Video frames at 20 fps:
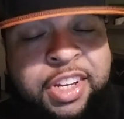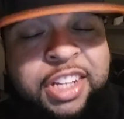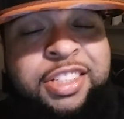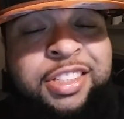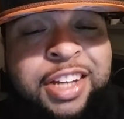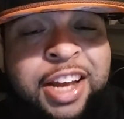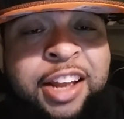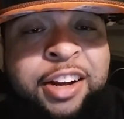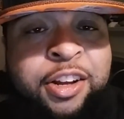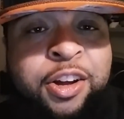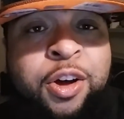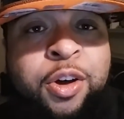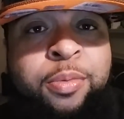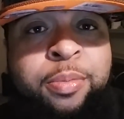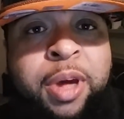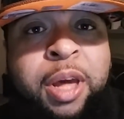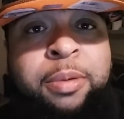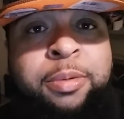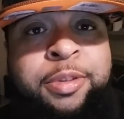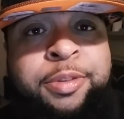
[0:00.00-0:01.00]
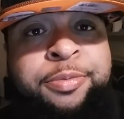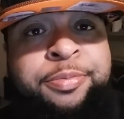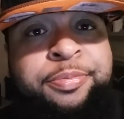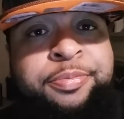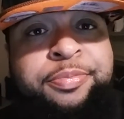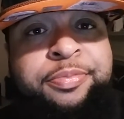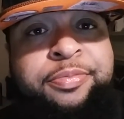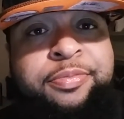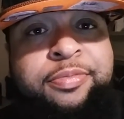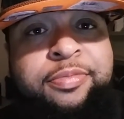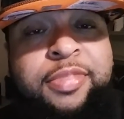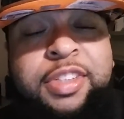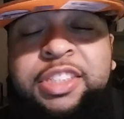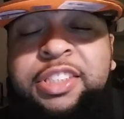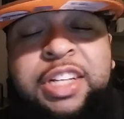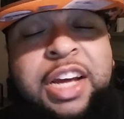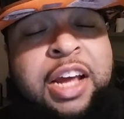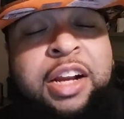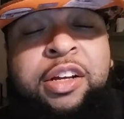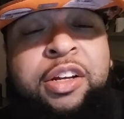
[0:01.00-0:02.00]
It's time to go, baby.
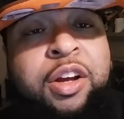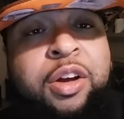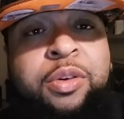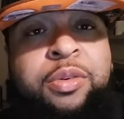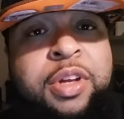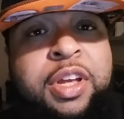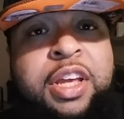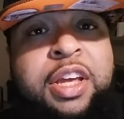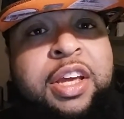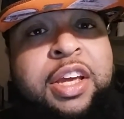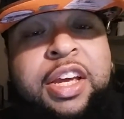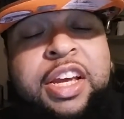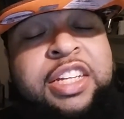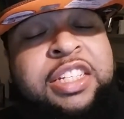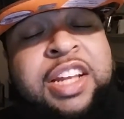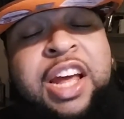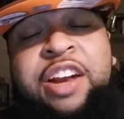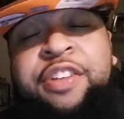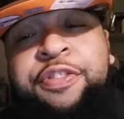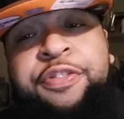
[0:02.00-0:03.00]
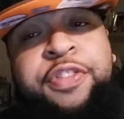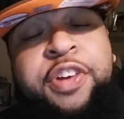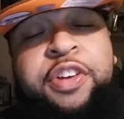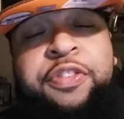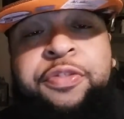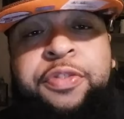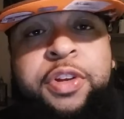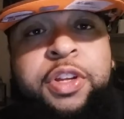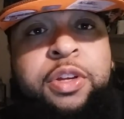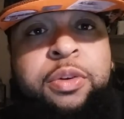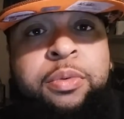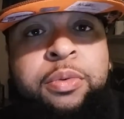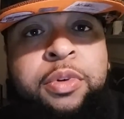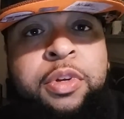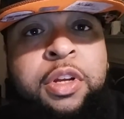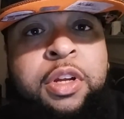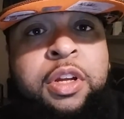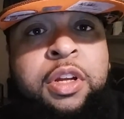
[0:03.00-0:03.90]
It's time to go. It's not a fit for you.